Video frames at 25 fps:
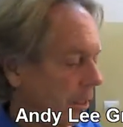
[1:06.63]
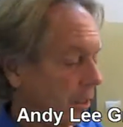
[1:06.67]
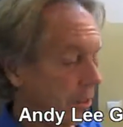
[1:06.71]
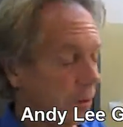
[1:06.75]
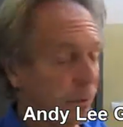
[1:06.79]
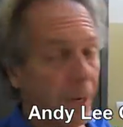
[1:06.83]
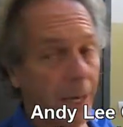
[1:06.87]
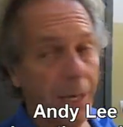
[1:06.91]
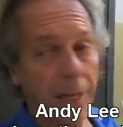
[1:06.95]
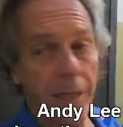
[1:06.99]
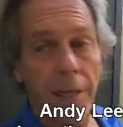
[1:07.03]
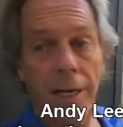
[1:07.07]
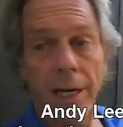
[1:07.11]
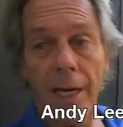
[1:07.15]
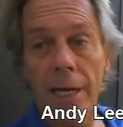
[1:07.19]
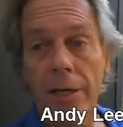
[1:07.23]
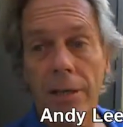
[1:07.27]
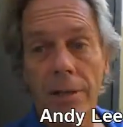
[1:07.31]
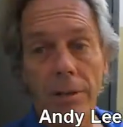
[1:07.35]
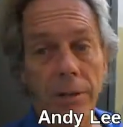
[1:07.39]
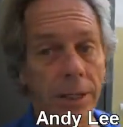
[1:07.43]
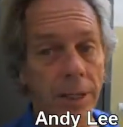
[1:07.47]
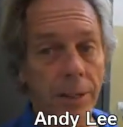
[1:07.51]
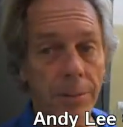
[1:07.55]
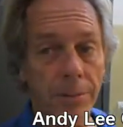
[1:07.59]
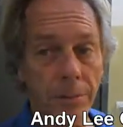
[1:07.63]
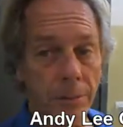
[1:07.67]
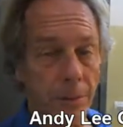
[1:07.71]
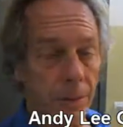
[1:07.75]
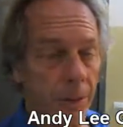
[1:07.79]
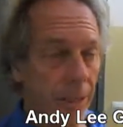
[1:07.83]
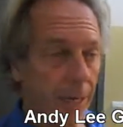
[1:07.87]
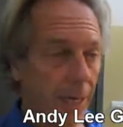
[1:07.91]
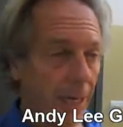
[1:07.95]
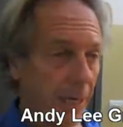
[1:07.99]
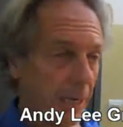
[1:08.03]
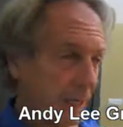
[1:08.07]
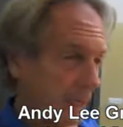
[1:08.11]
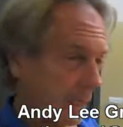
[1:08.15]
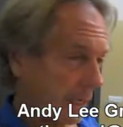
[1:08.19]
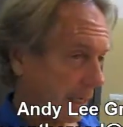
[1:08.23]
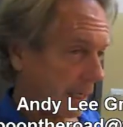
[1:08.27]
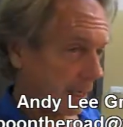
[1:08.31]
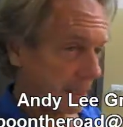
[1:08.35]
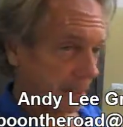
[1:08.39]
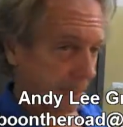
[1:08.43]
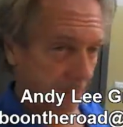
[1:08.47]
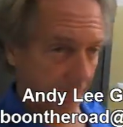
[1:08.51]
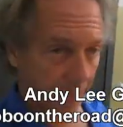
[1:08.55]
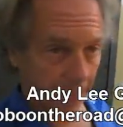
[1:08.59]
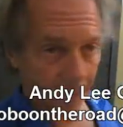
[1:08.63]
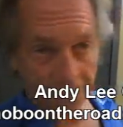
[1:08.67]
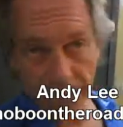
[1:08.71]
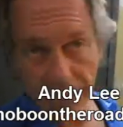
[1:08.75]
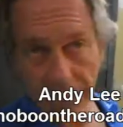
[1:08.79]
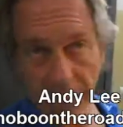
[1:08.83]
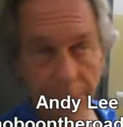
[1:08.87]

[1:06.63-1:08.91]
So I don't let them do it. I